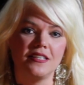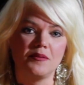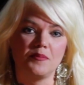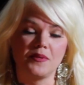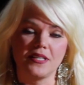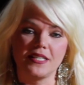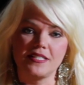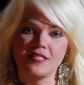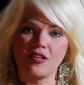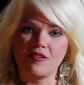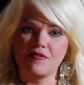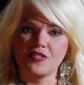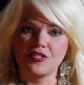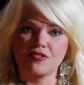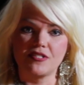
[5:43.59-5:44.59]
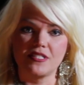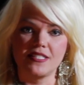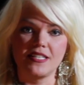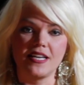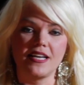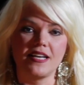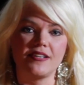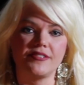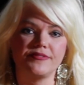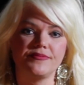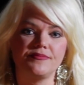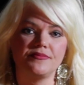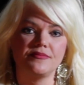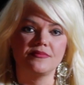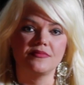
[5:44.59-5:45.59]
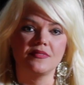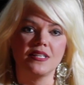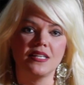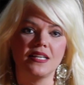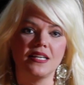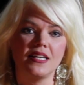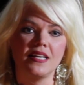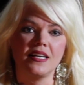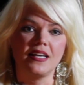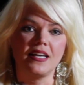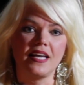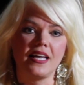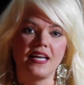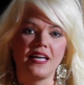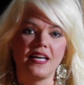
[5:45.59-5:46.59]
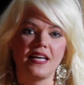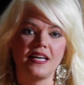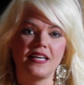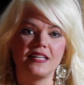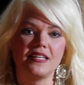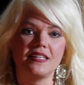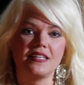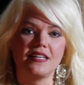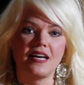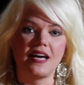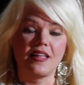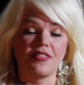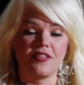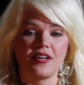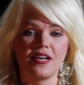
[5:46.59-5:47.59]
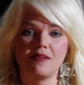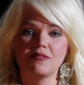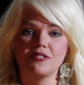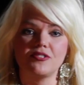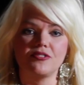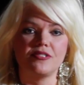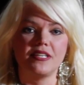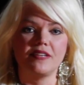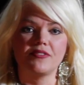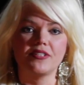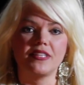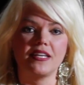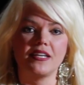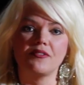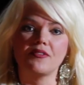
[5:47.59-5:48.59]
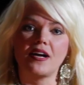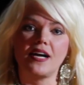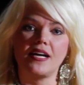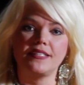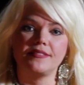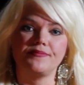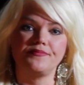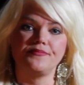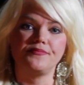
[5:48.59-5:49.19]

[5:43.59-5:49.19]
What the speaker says: a police officer in town, and I thought I was doing everything right.